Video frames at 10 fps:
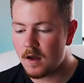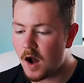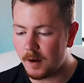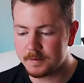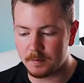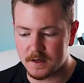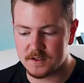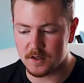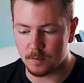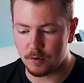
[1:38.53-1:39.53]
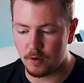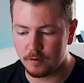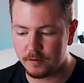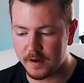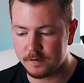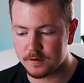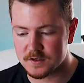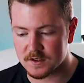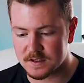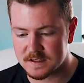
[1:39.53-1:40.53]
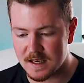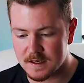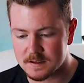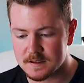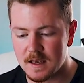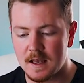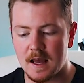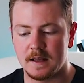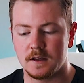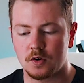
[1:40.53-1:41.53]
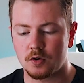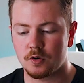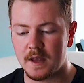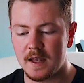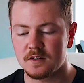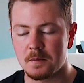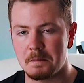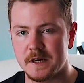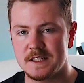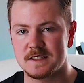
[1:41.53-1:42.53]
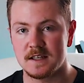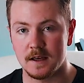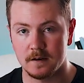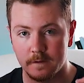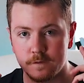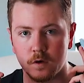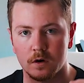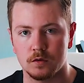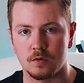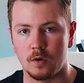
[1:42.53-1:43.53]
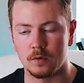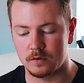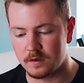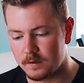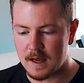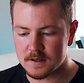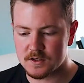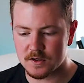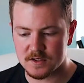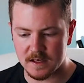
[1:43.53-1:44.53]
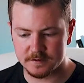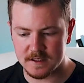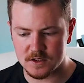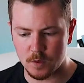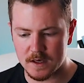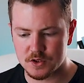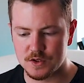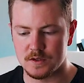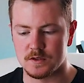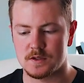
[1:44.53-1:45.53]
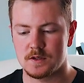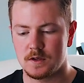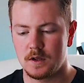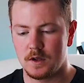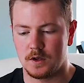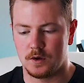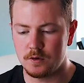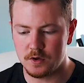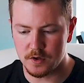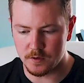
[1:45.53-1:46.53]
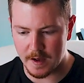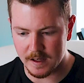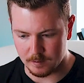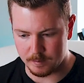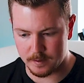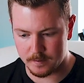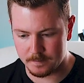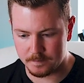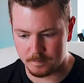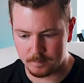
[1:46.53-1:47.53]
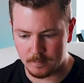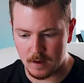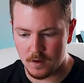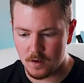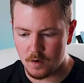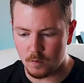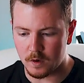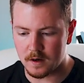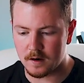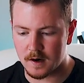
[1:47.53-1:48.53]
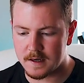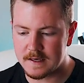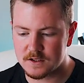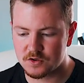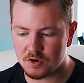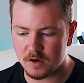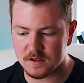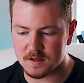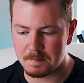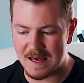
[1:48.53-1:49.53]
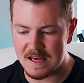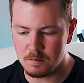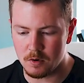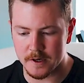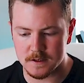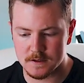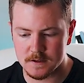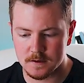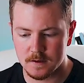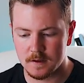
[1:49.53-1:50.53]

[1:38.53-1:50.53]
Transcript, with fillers: optimizing your profile for success, and the creator mindset for growth. Ask yourself these questions. Who do you help? What are their key struggles and pain points?